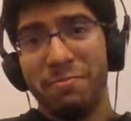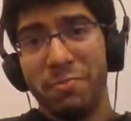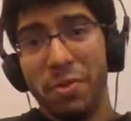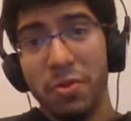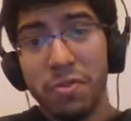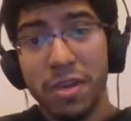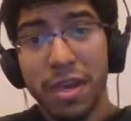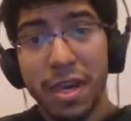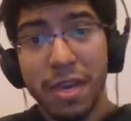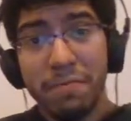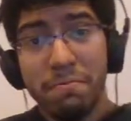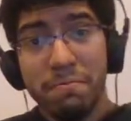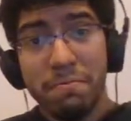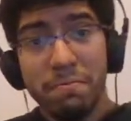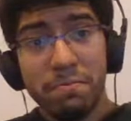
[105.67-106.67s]
Okay.
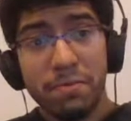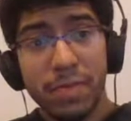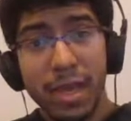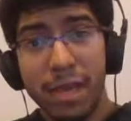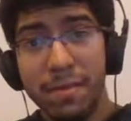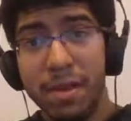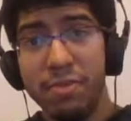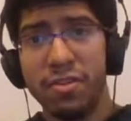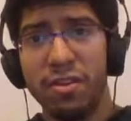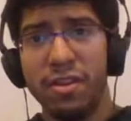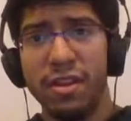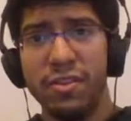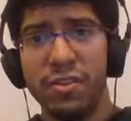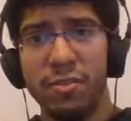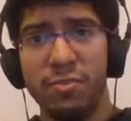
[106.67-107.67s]
Damn, that was a
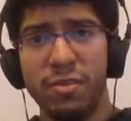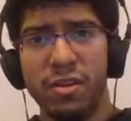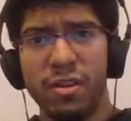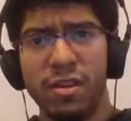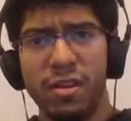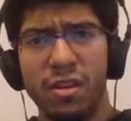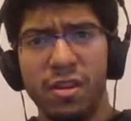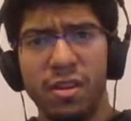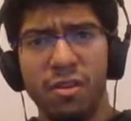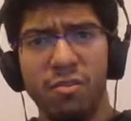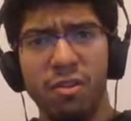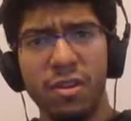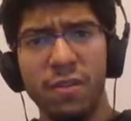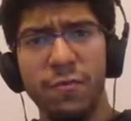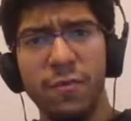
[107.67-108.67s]
long ass open.
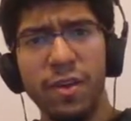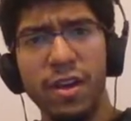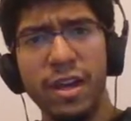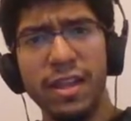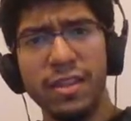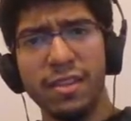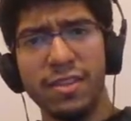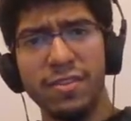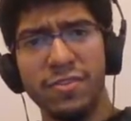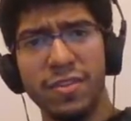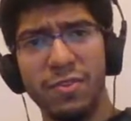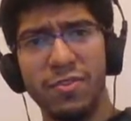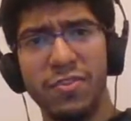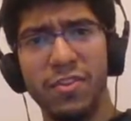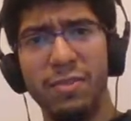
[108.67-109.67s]
What the fuck? I thought the
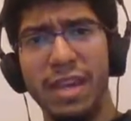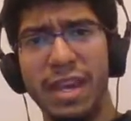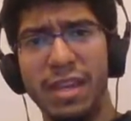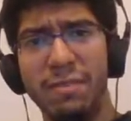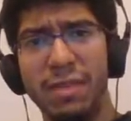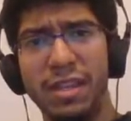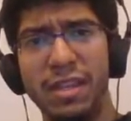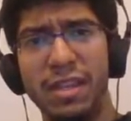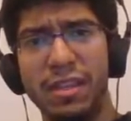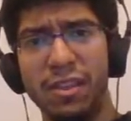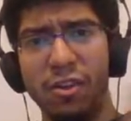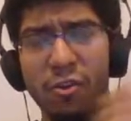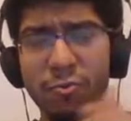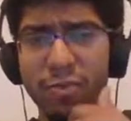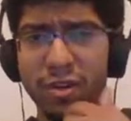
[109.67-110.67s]
series was gonna be animated like
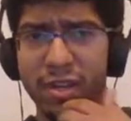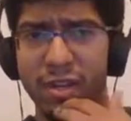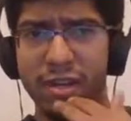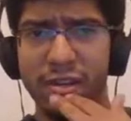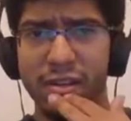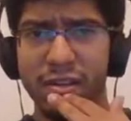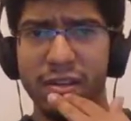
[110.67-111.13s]
the opening.